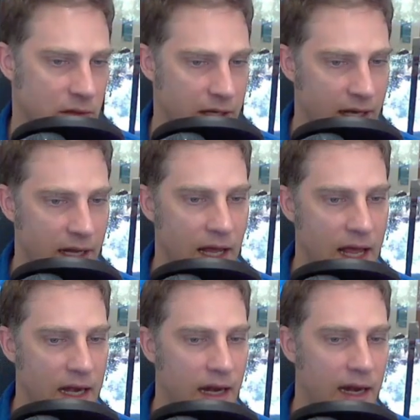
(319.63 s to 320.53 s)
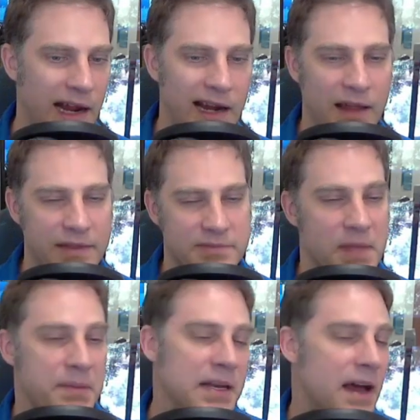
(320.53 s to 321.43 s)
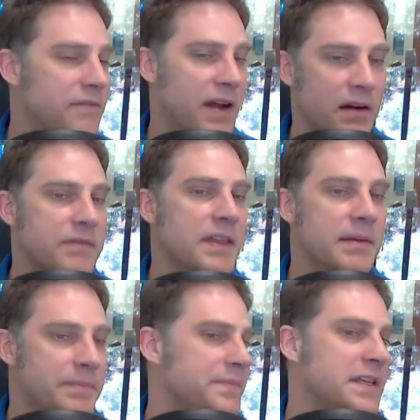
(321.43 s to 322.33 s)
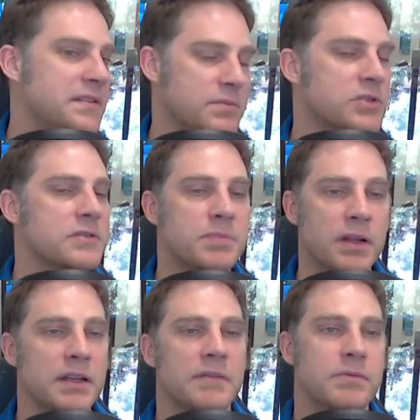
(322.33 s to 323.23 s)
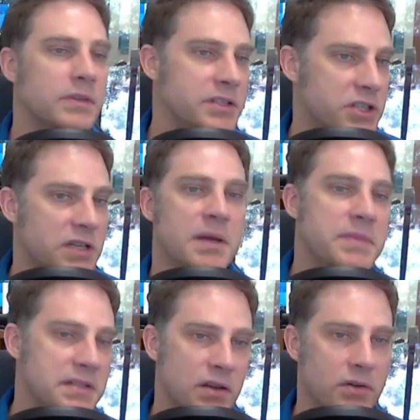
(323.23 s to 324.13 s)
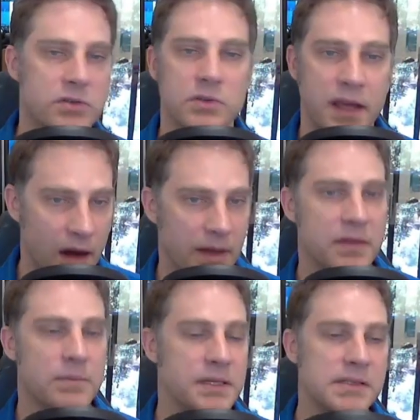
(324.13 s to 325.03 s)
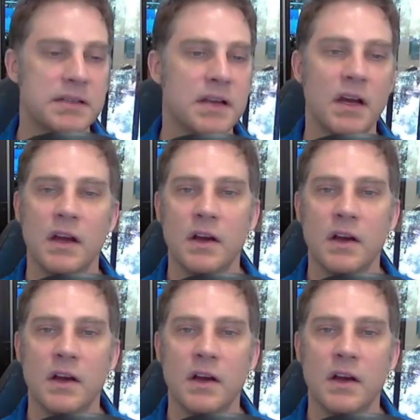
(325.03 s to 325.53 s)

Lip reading: Okay. And that's maybe not fair of them, because I'm sure there's plenty of legitimate business owners who care about their business,